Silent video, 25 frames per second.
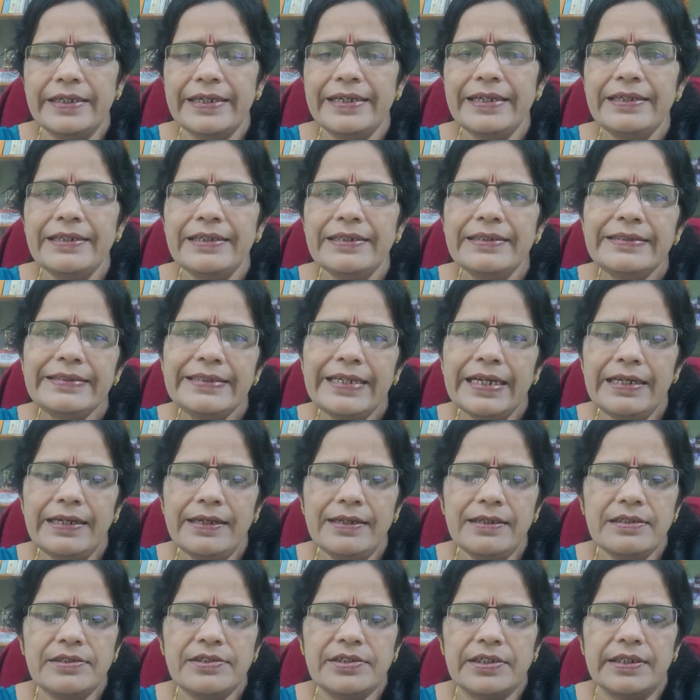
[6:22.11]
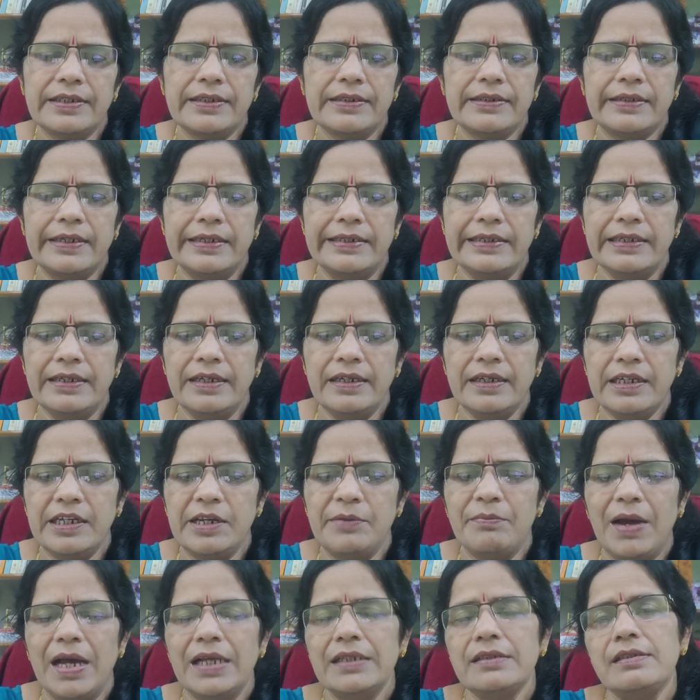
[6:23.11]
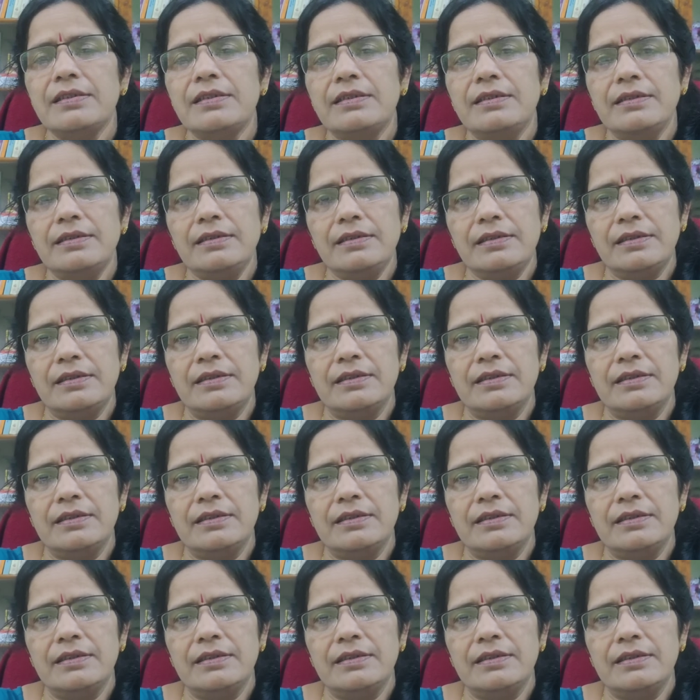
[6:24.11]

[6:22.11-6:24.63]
intelligently he masters